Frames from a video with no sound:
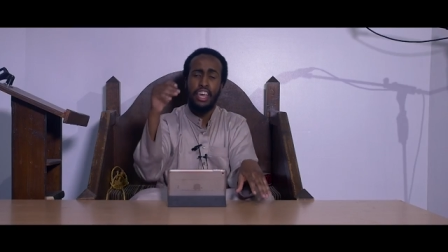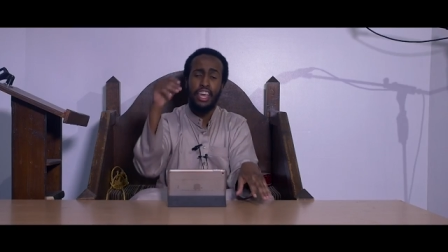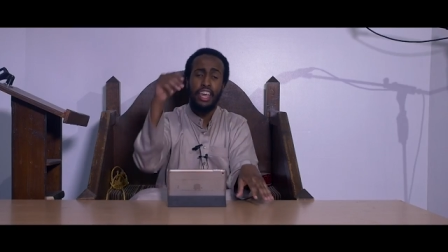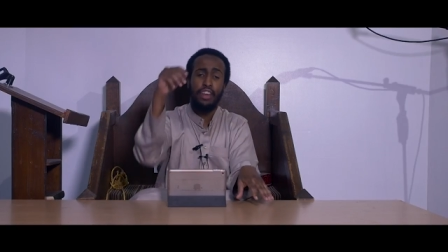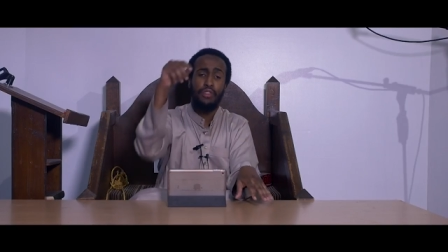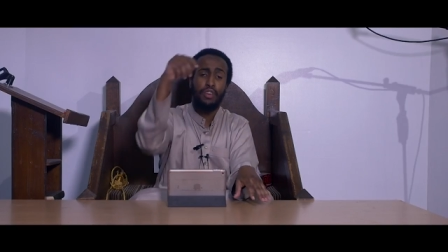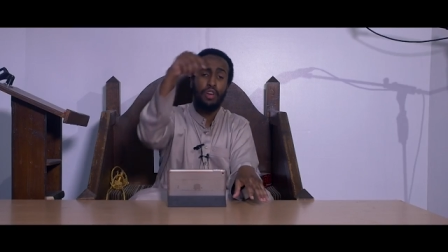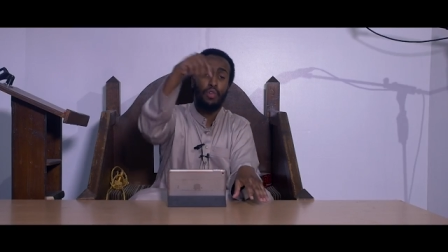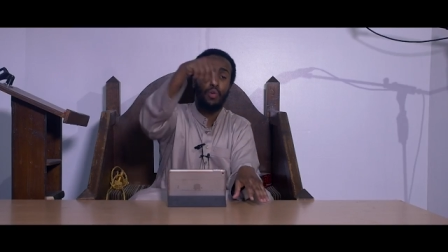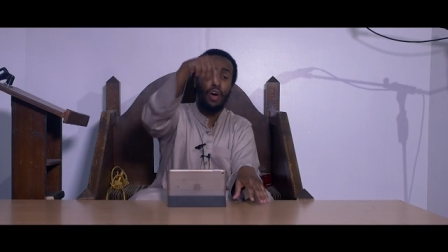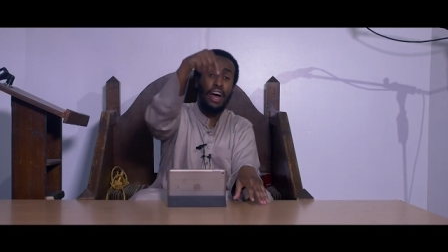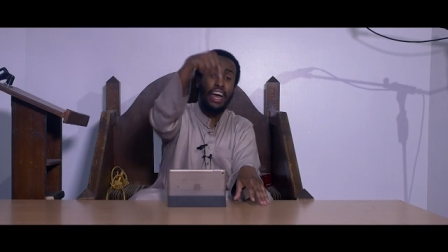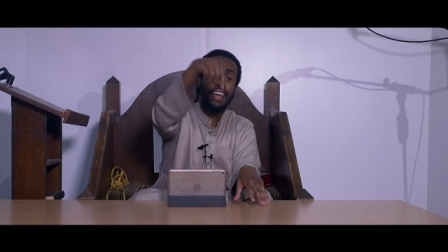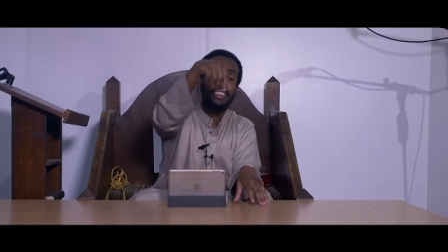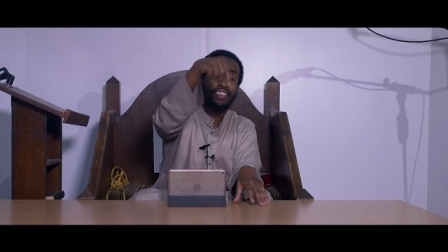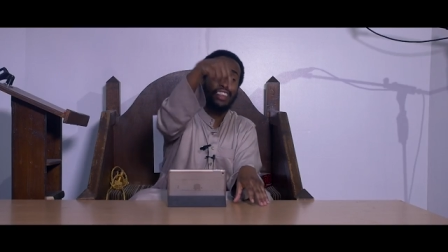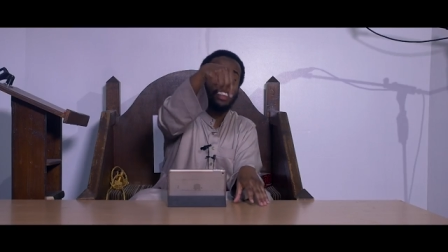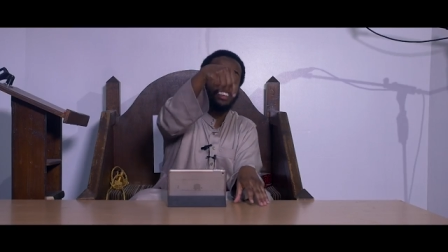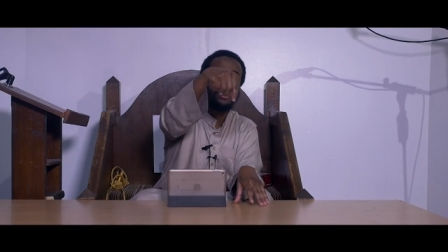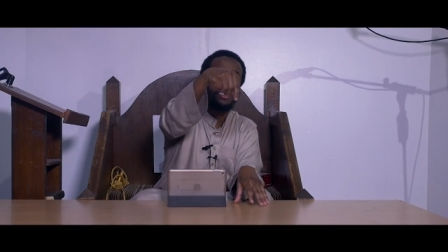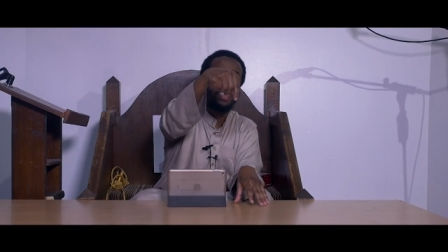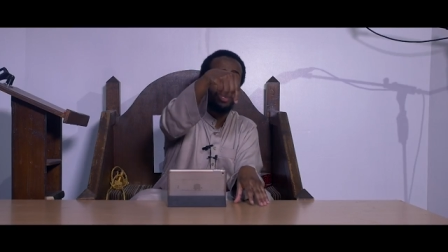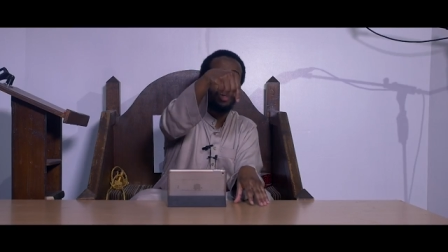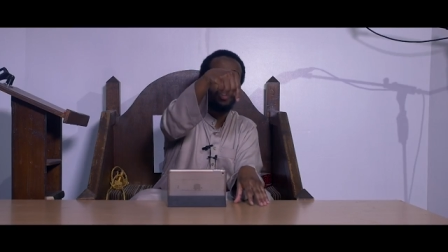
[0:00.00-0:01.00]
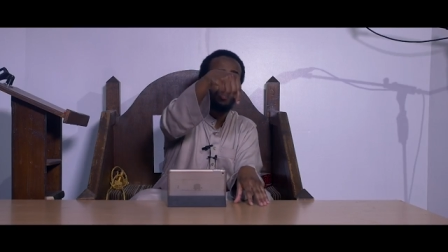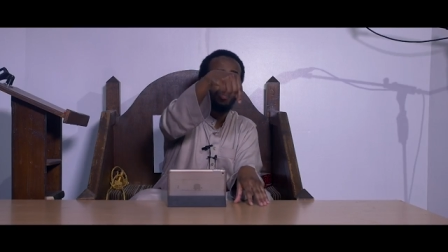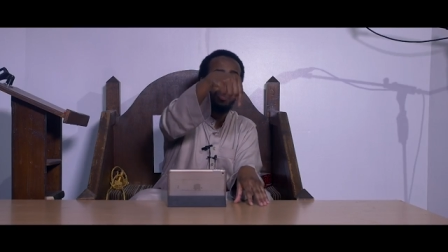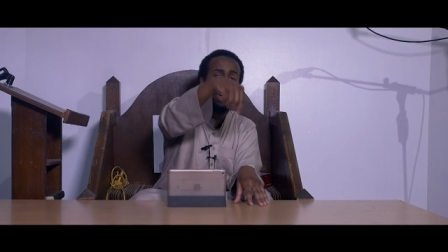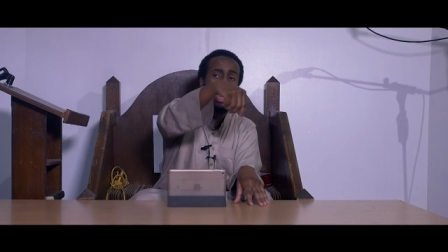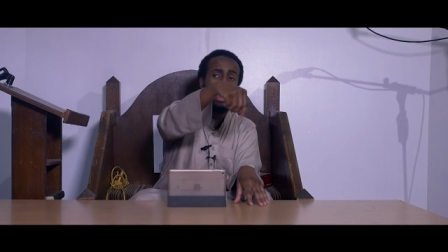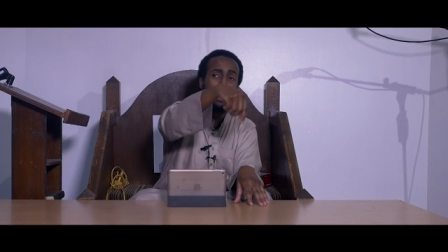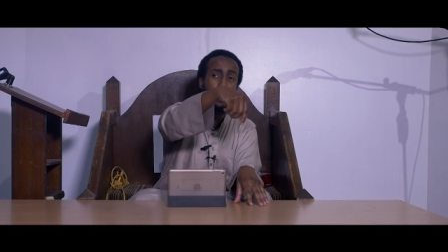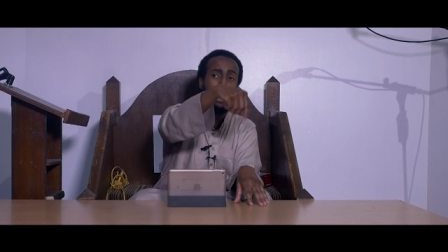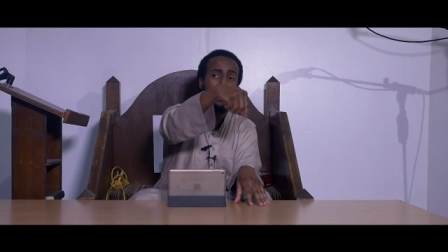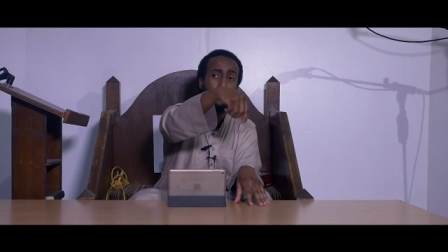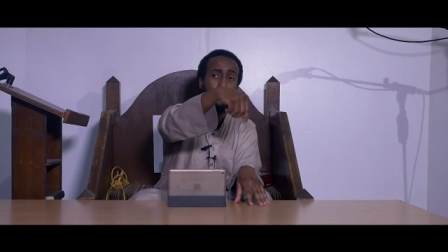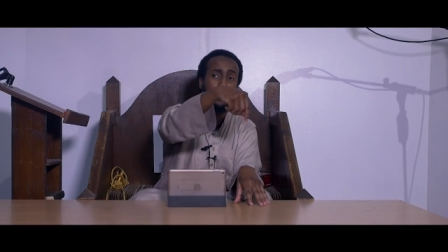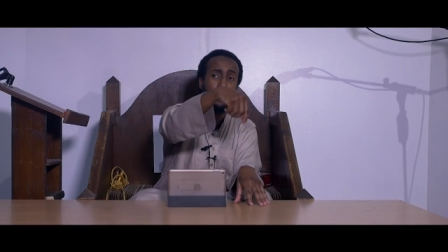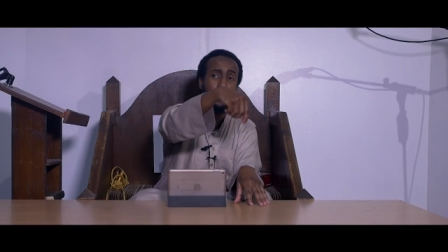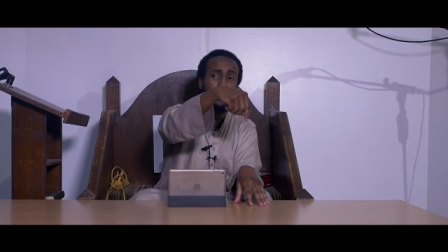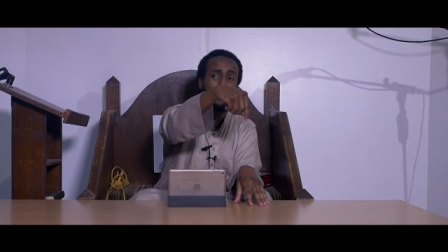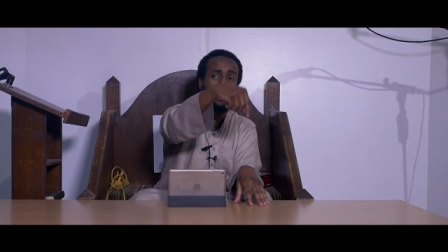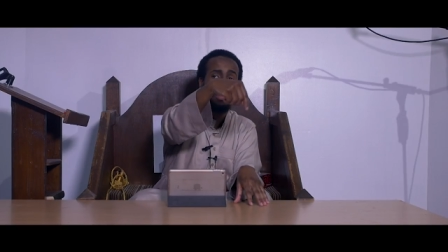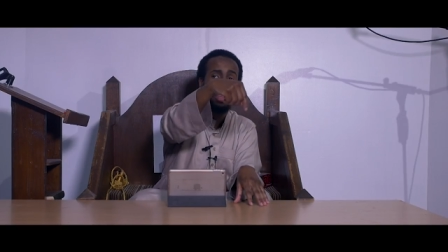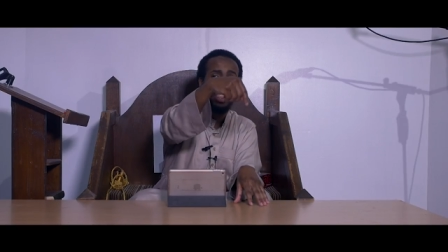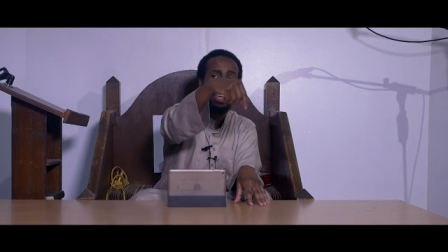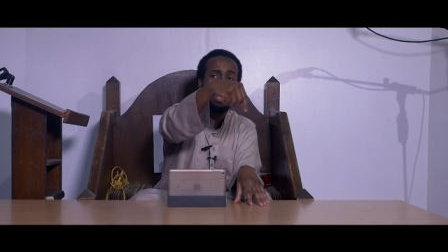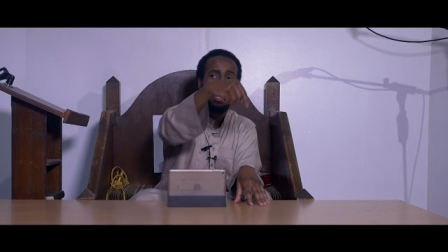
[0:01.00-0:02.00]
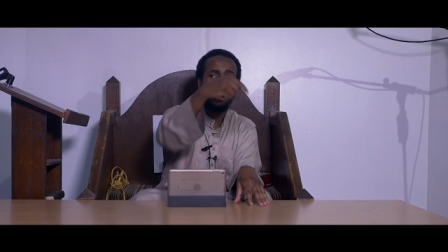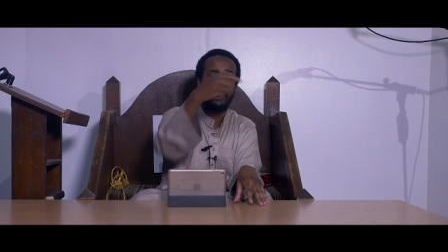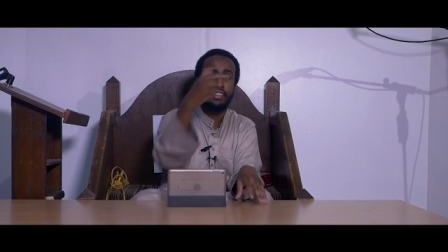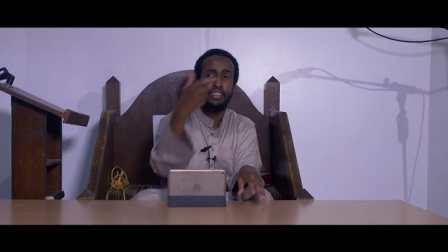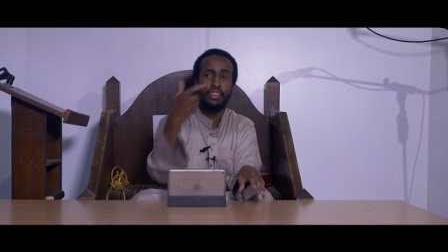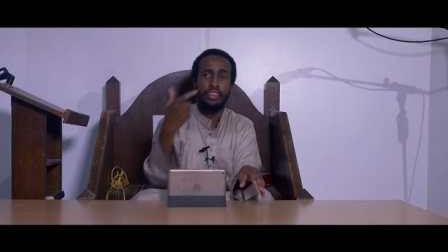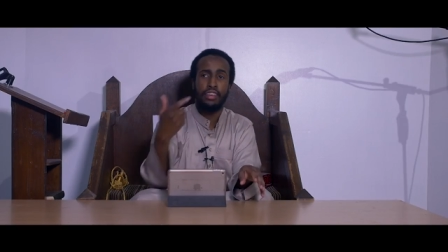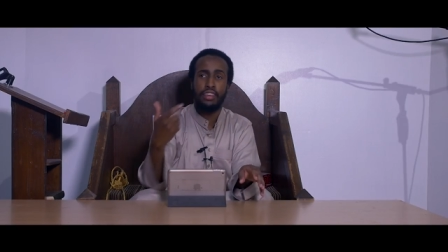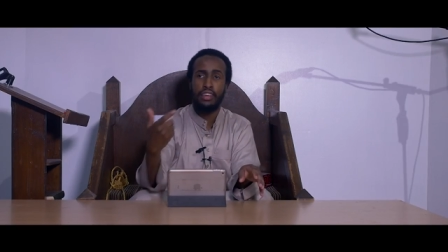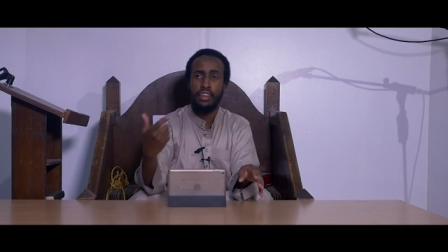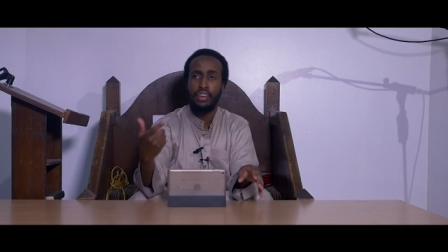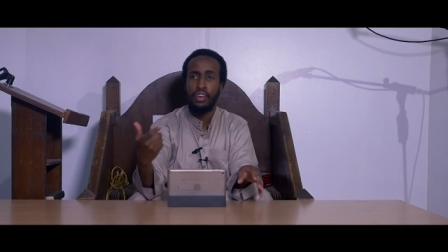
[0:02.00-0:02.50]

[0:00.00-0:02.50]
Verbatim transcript: It requires an external evidence within it.